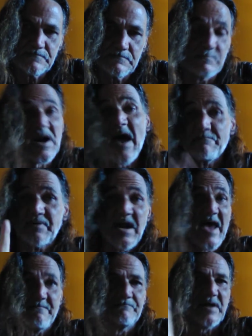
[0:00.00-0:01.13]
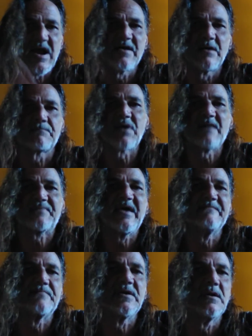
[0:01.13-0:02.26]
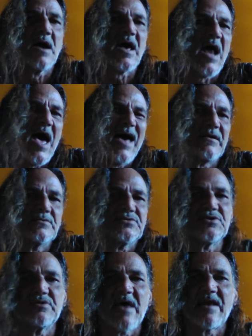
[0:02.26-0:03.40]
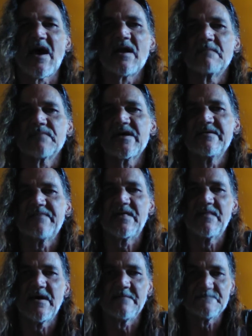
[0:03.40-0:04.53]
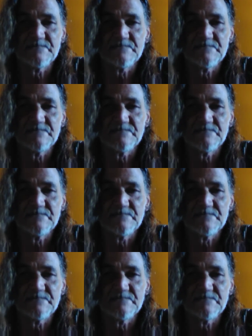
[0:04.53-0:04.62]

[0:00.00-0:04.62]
But I don't propagate fear. I don't do that. I don't believe in that.